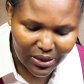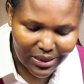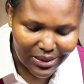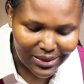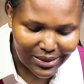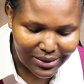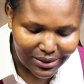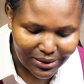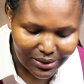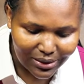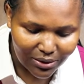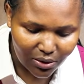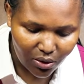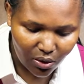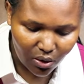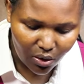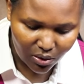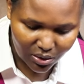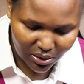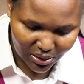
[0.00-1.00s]
is the
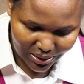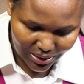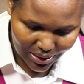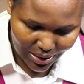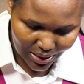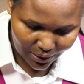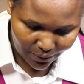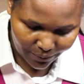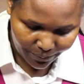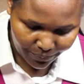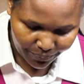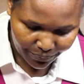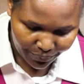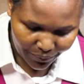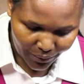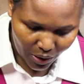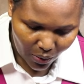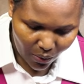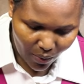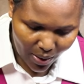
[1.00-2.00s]
oxygen.
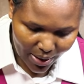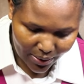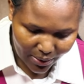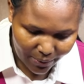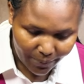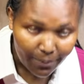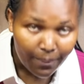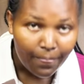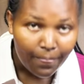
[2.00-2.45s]
Why?